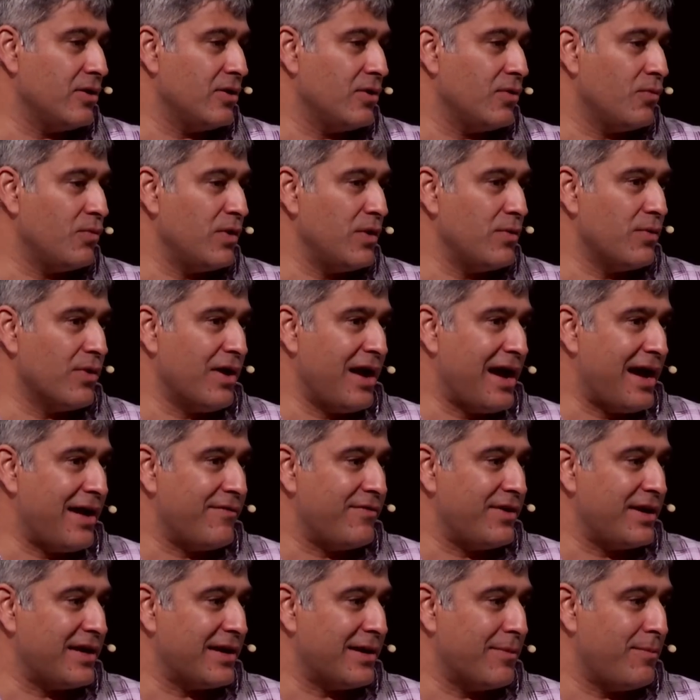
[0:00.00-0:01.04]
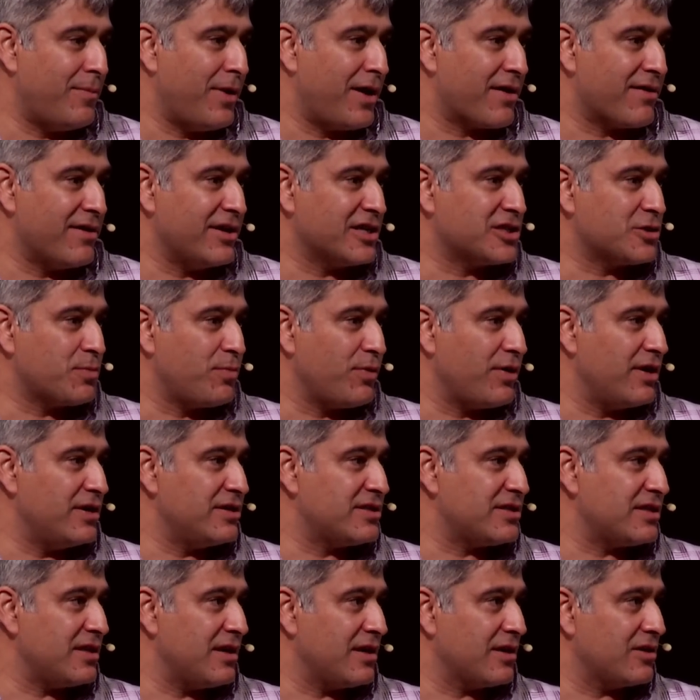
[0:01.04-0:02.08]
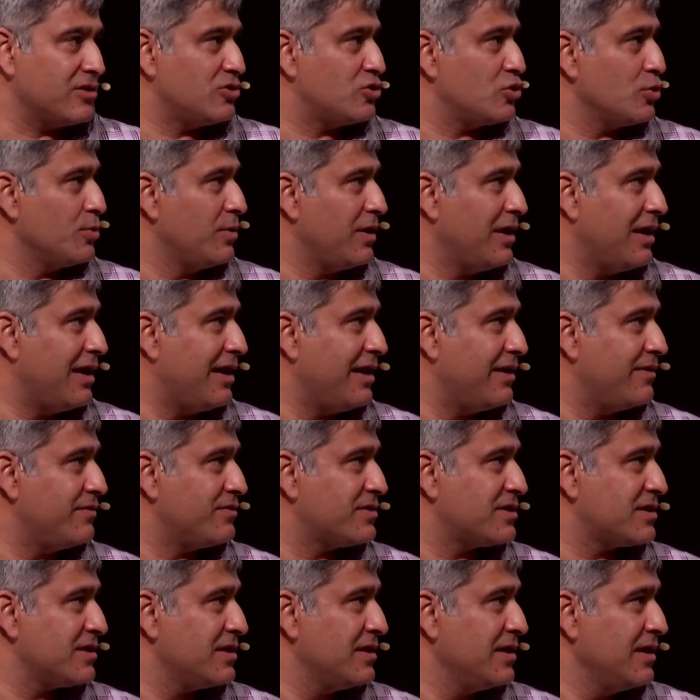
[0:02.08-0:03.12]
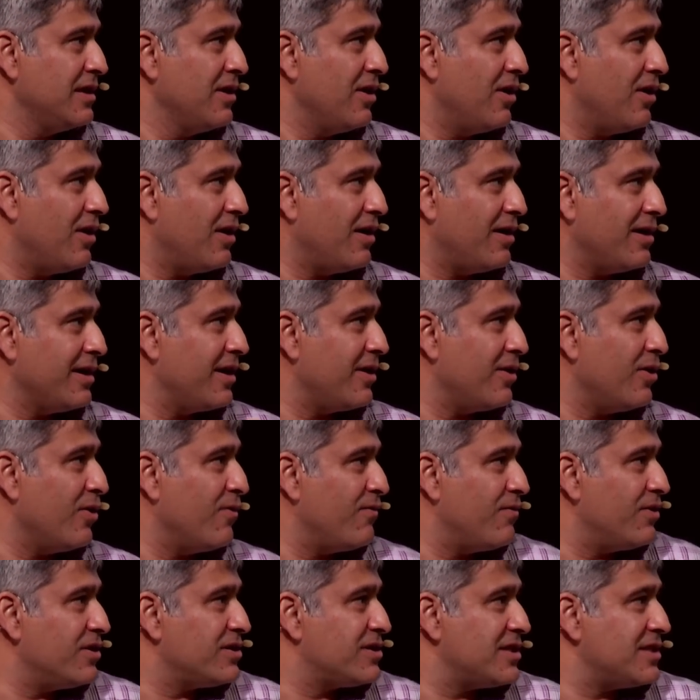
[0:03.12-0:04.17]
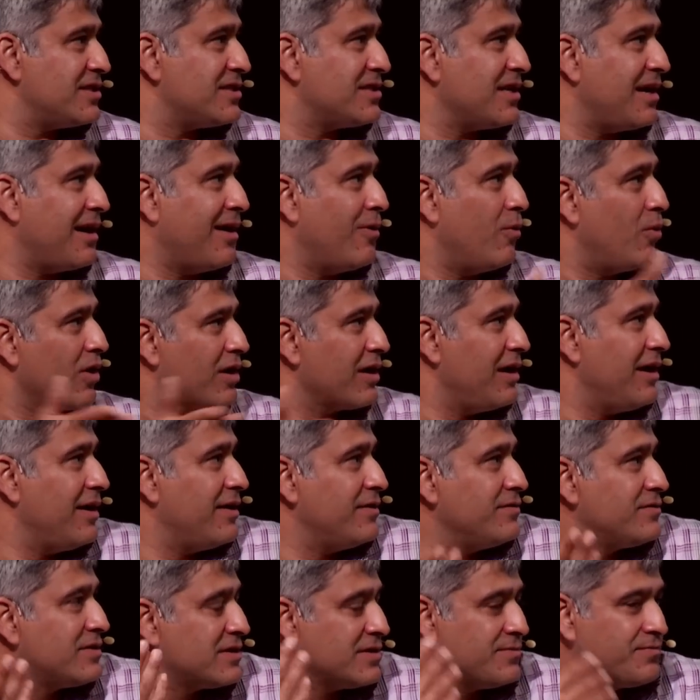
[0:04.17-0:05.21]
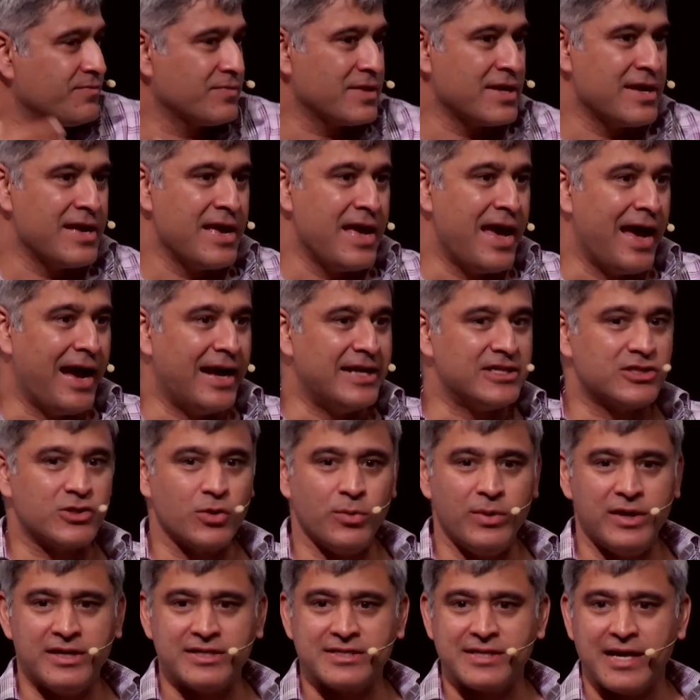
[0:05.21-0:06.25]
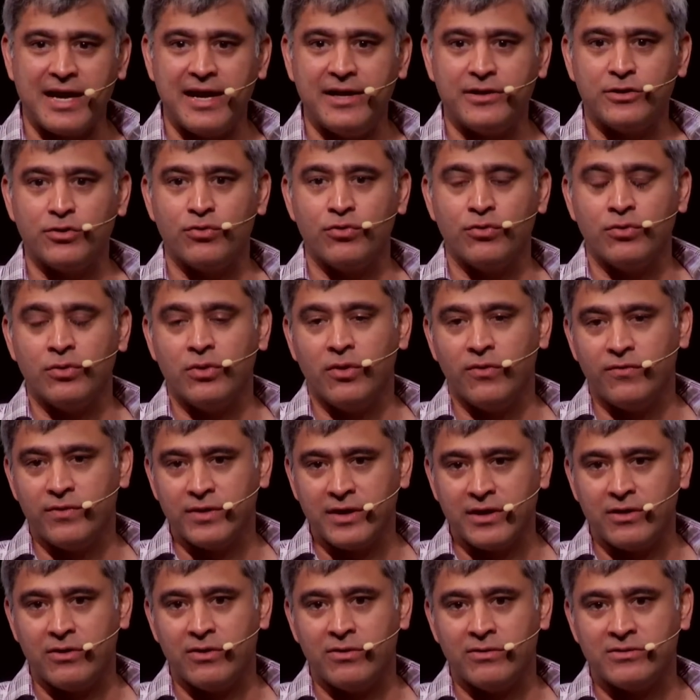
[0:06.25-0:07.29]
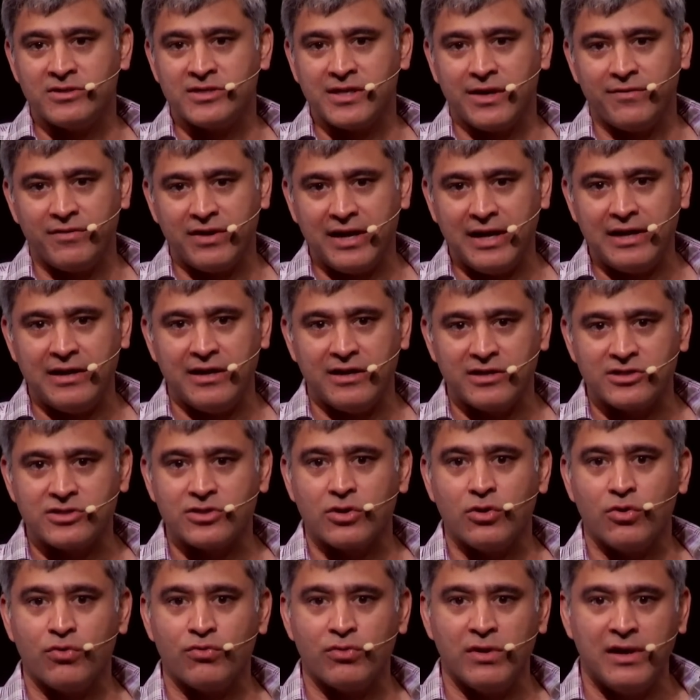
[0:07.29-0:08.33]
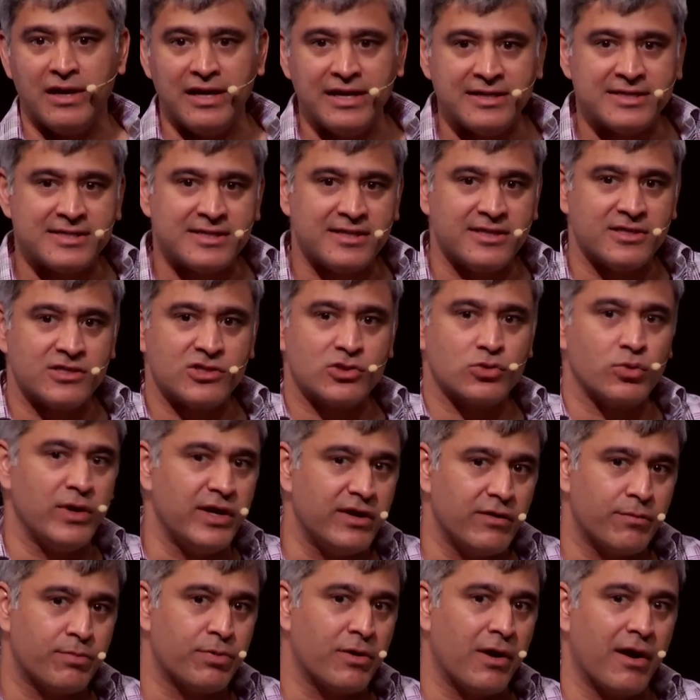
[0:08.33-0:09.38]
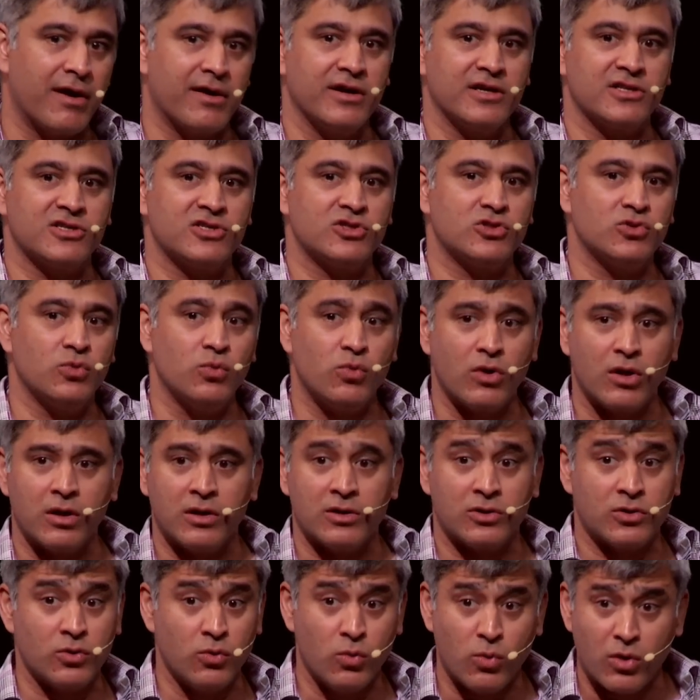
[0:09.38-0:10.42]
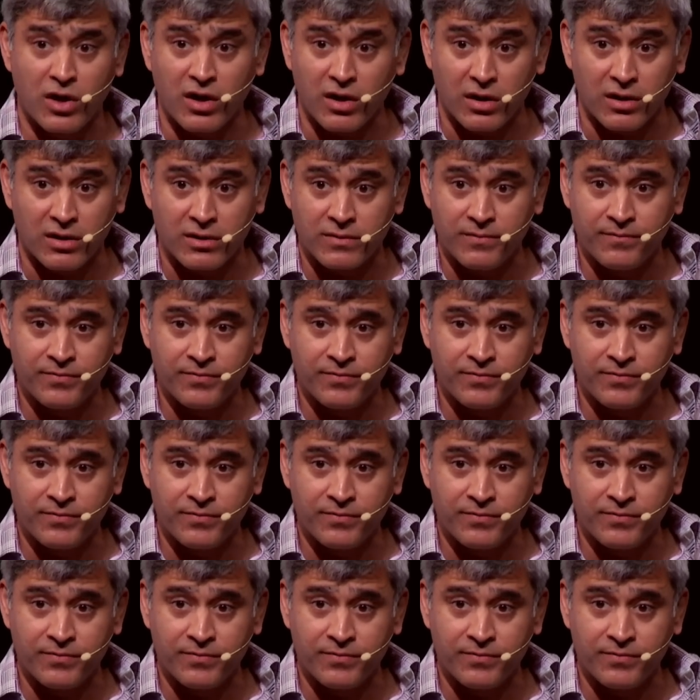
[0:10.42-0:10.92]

we were having a better experience in our consumer lives, versus our work lives, and so we decided to, over 7-8 years ago, release this suite of products to work.